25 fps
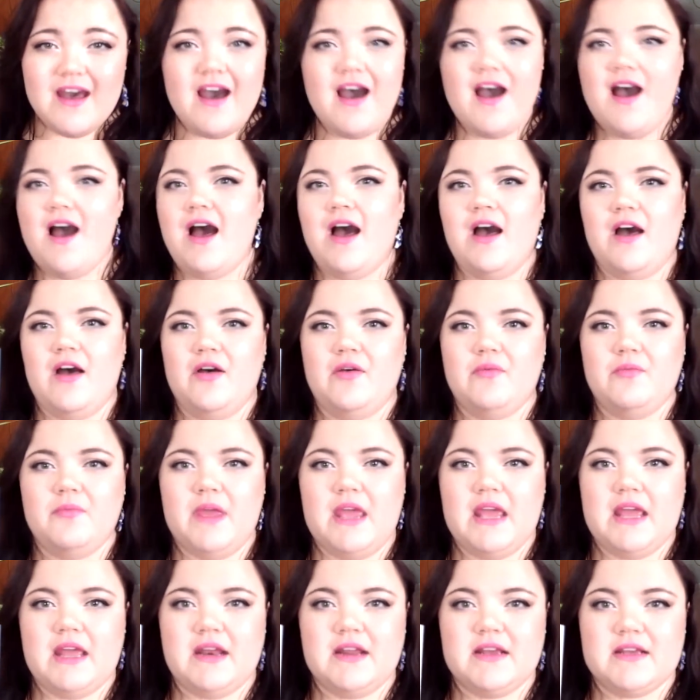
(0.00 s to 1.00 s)
Um,
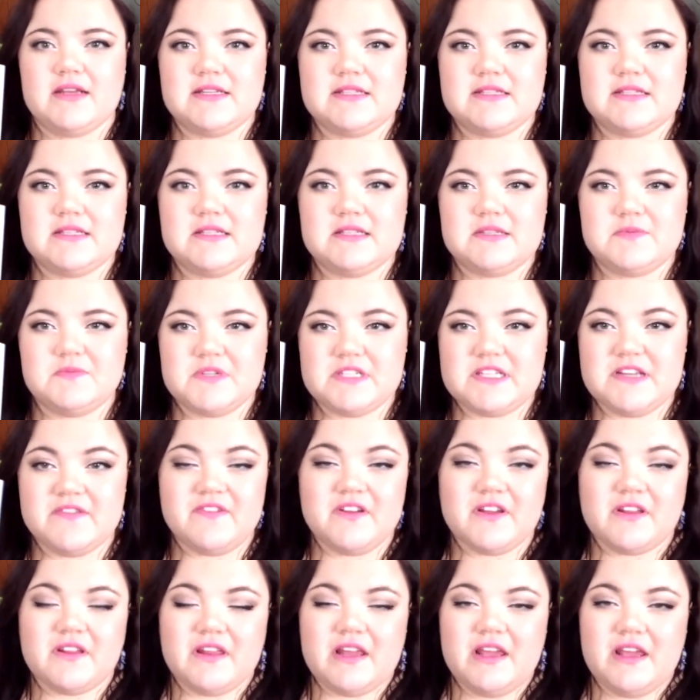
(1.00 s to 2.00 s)
it is
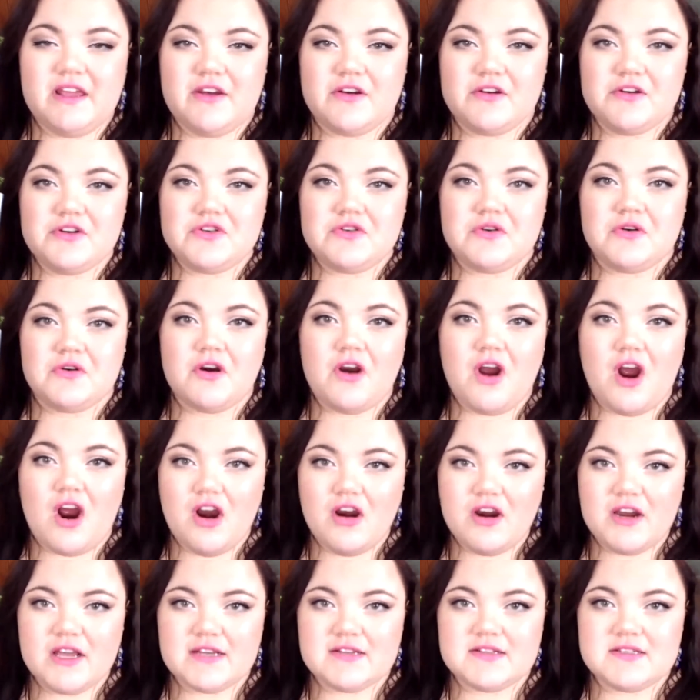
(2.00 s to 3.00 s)
specifically geared toward
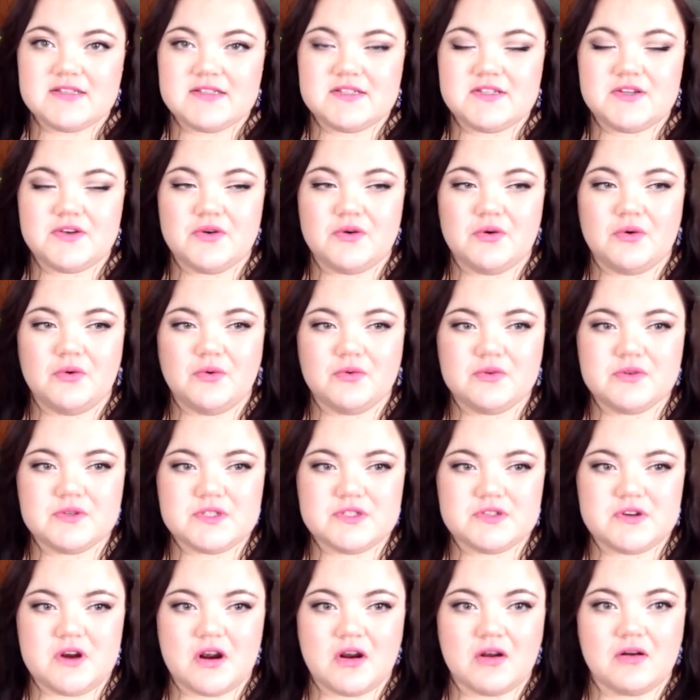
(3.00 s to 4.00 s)
artists who
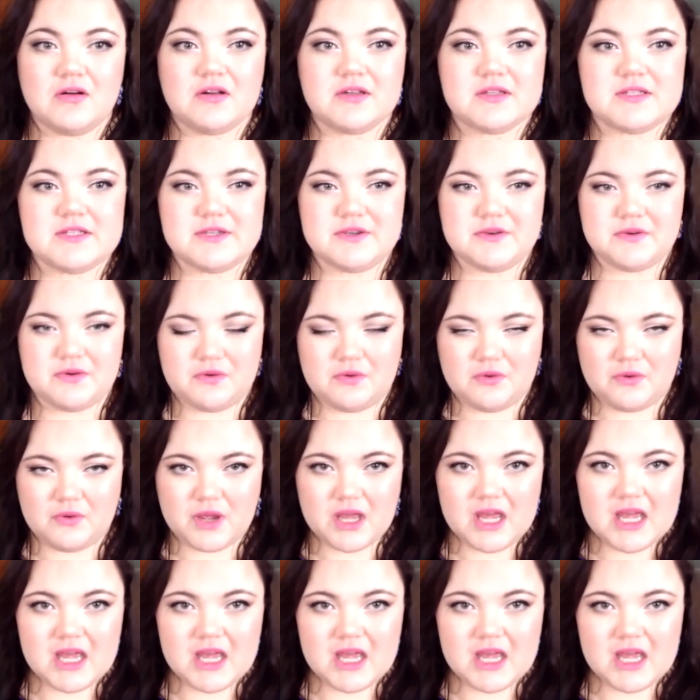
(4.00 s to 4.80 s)
struggle to